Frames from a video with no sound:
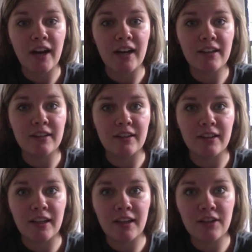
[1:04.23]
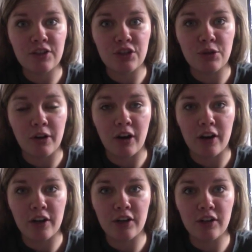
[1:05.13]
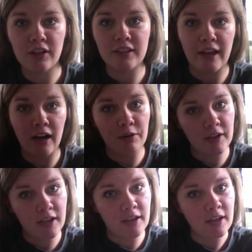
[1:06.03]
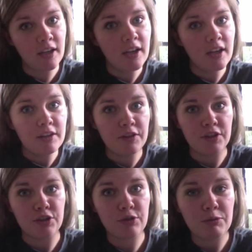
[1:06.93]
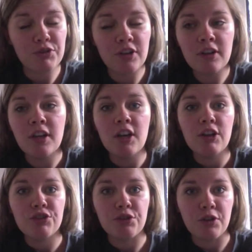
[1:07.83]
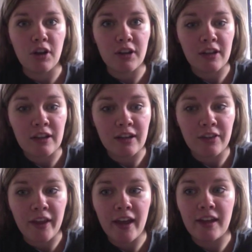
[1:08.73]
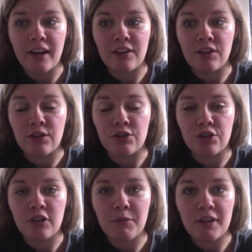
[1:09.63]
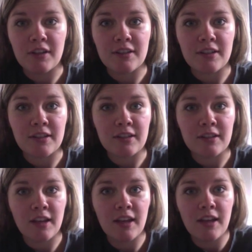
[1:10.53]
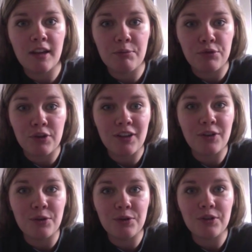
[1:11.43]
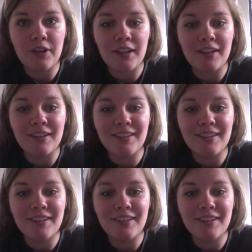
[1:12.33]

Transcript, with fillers: got the link to an article down in the description, so y'all can click on that, and I think you should because this is a pretty cool kid.